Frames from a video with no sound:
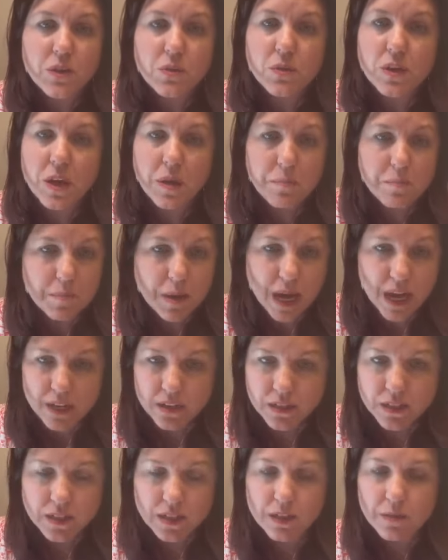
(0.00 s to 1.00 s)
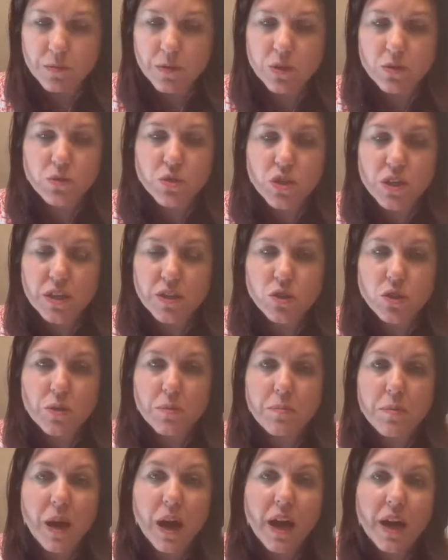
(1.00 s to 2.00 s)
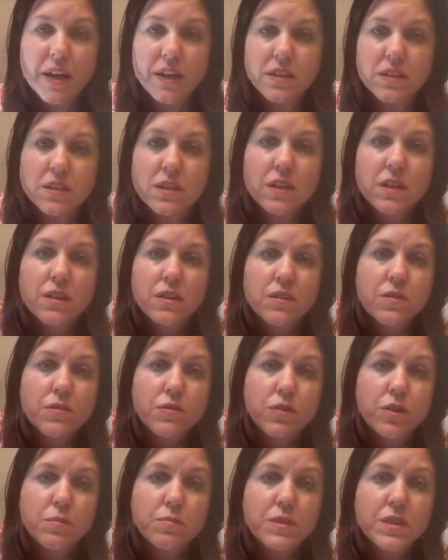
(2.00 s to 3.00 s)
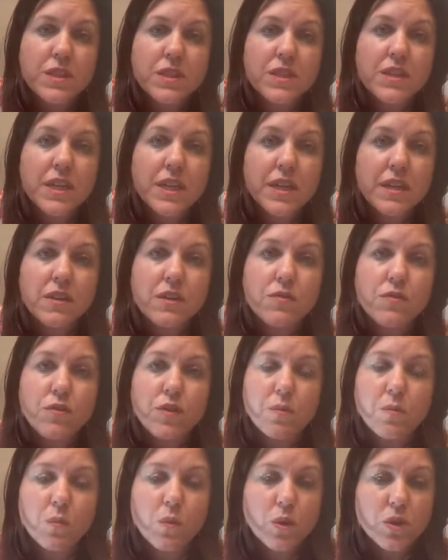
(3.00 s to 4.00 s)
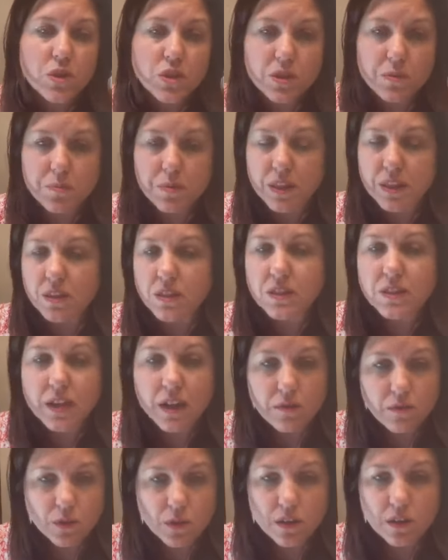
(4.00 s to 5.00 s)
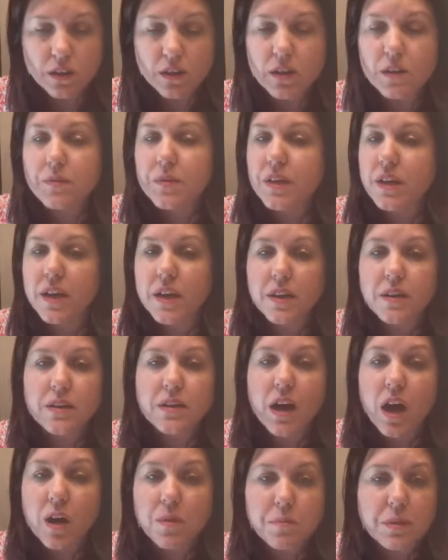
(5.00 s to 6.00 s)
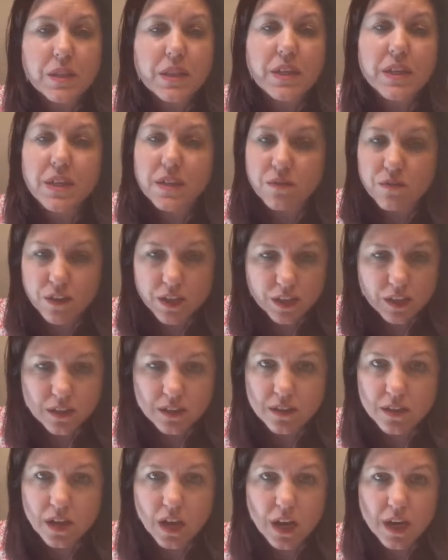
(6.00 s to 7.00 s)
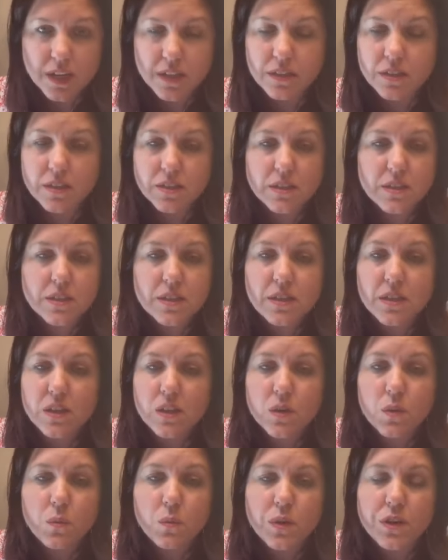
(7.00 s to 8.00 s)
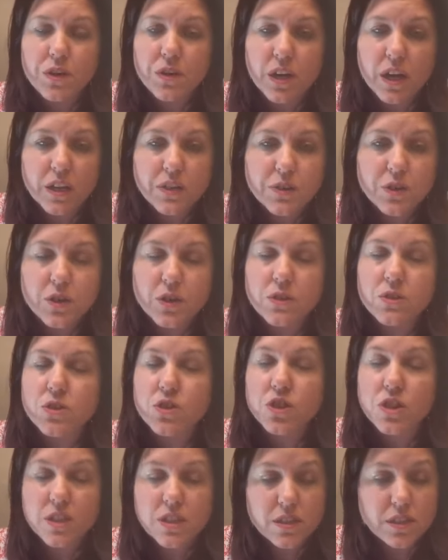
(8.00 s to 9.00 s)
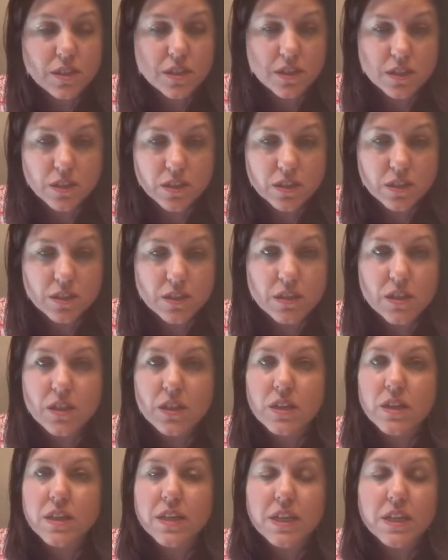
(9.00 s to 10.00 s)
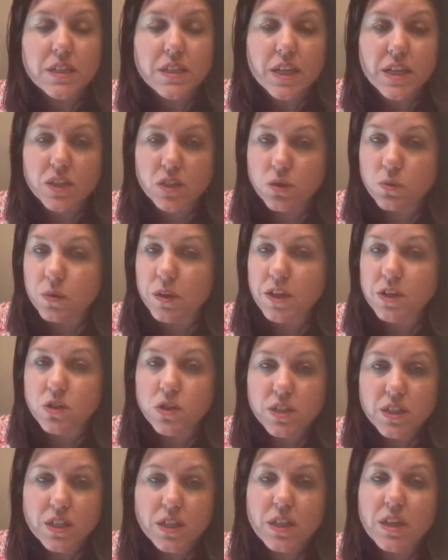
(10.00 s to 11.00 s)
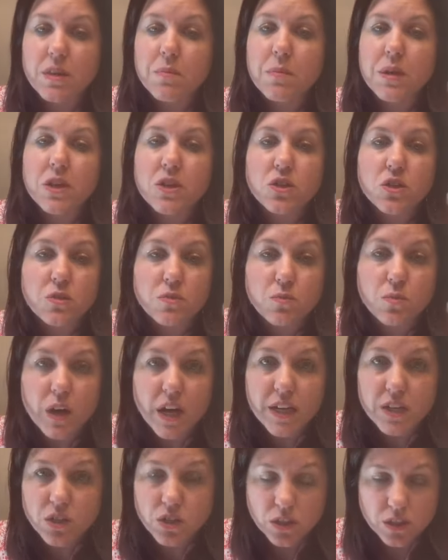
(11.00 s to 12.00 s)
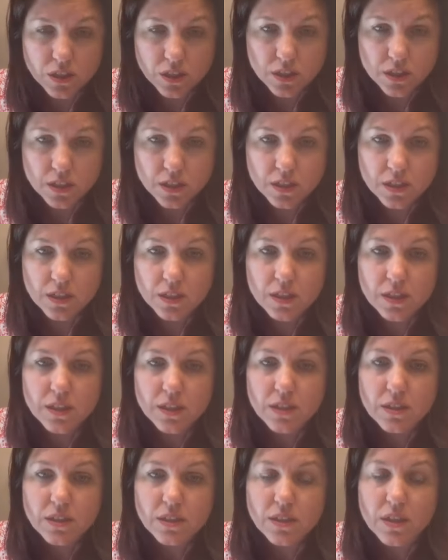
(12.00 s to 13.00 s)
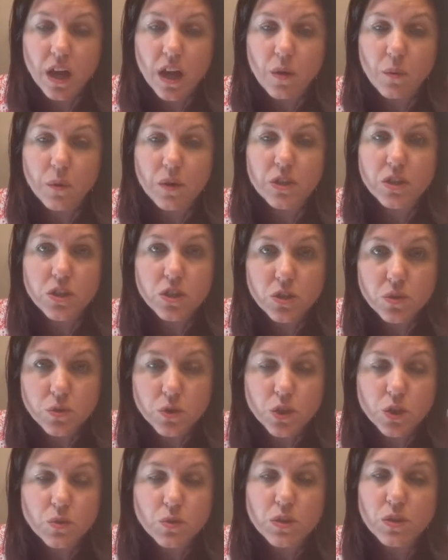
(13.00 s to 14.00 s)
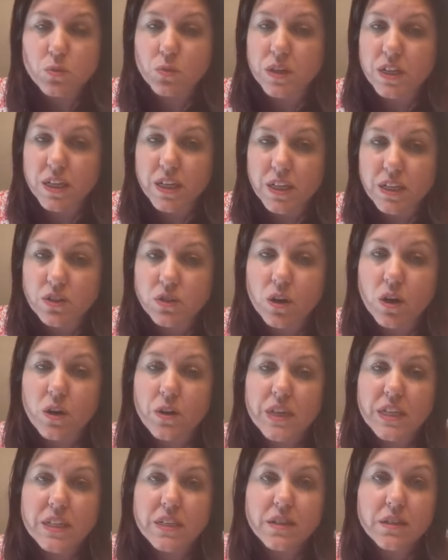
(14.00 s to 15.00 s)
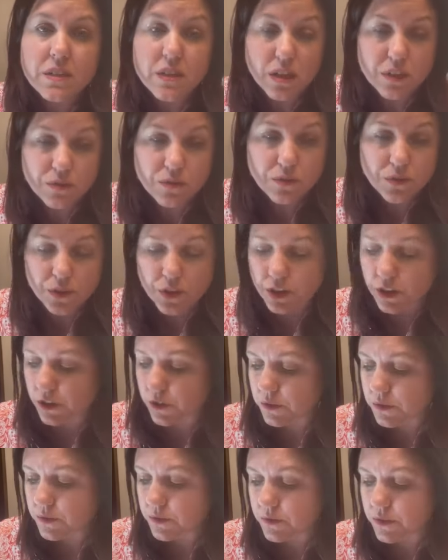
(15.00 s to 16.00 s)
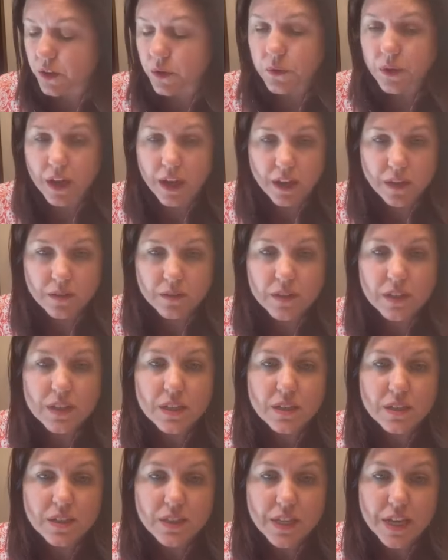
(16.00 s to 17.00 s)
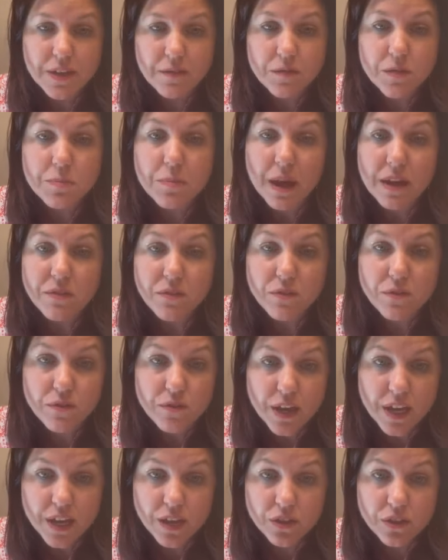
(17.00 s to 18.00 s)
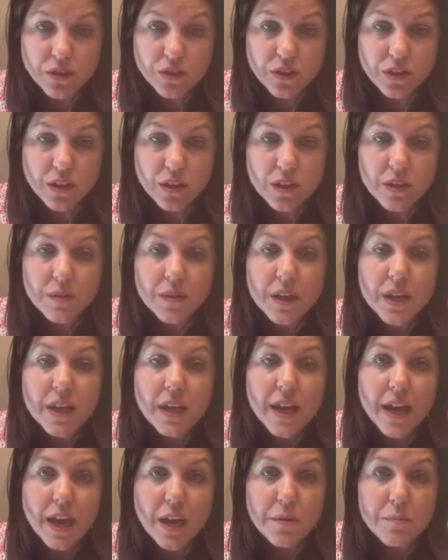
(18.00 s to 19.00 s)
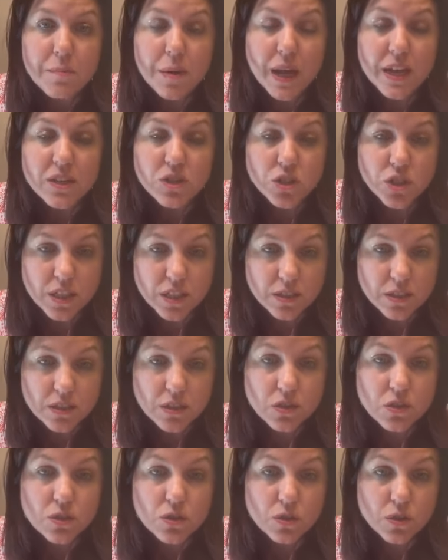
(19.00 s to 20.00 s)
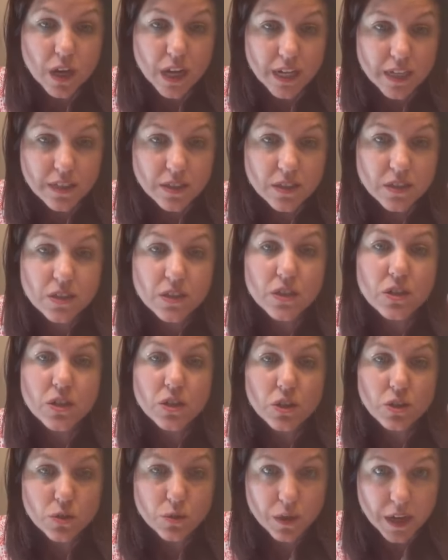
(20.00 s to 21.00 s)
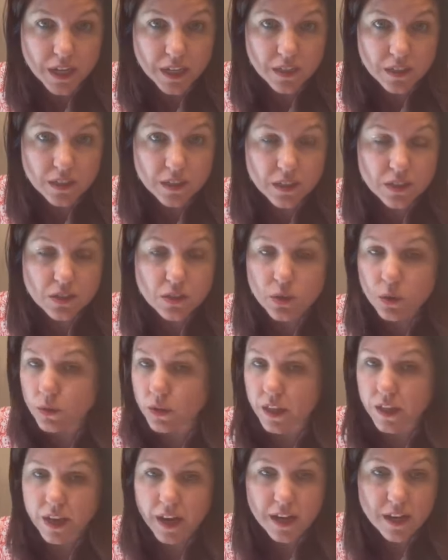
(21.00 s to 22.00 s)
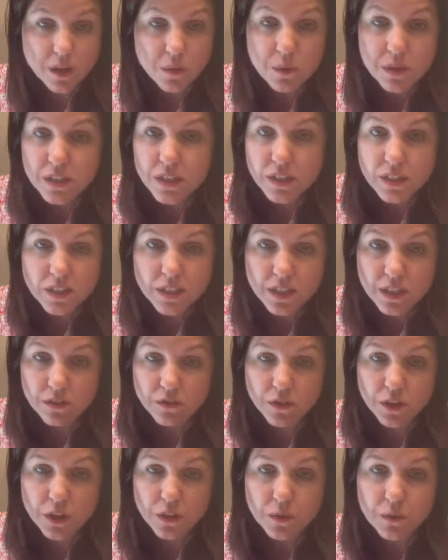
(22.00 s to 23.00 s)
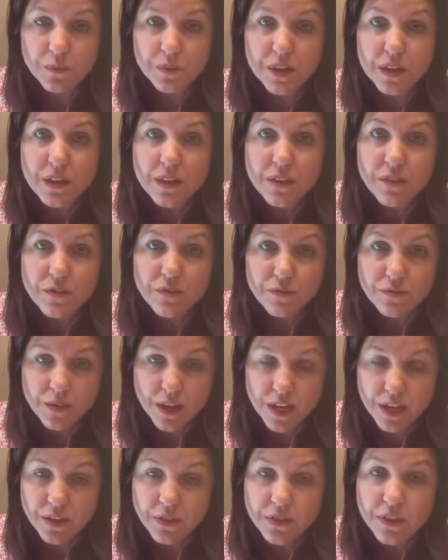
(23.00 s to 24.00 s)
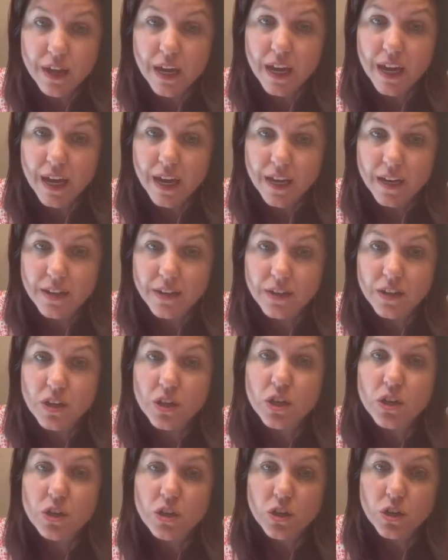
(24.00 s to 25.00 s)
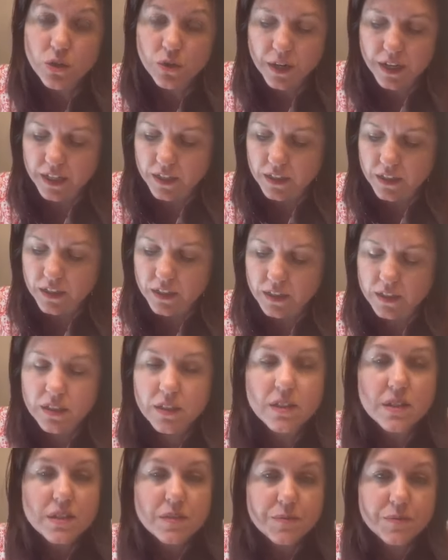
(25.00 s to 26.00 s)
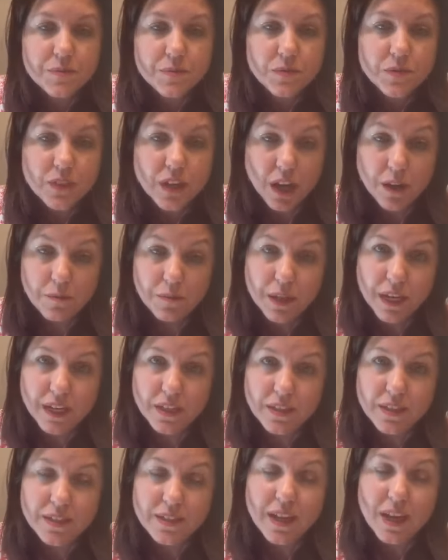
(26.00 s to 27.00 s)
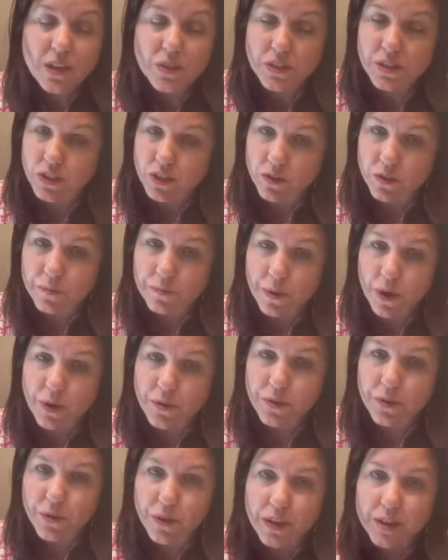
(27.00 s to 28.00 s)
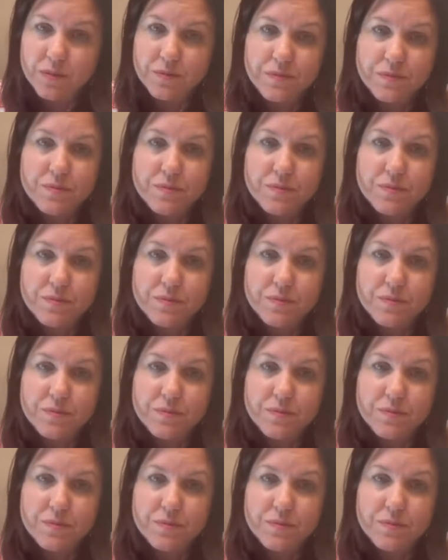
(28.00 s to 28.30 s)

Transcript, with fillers: You come back to him and you change your mind from sin, from worshiping the devil and not believing, guys. When you're under Jesus, he takes away your sin. He makes you righteous. It's not what you do. It's what he has already done for you. Okay? Saved by faith and by Jesus Christ grace. Don't let anyone deceive you. Faith and grace. God bless. I'll see you in part three.